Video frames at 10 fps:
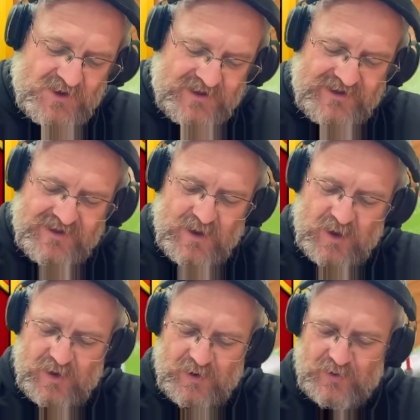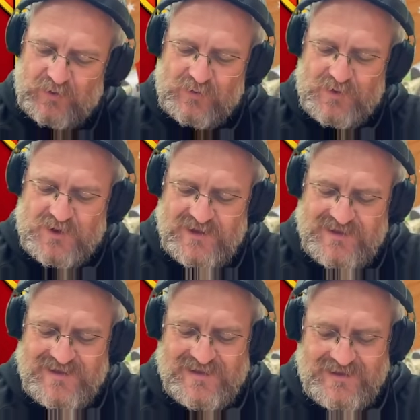She knows.
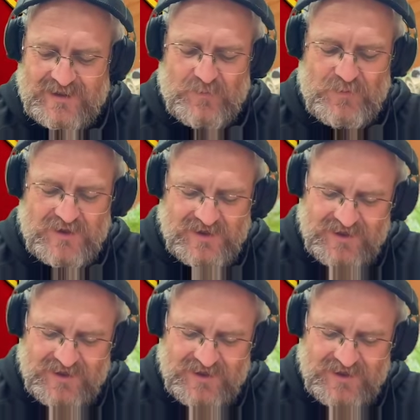She did it.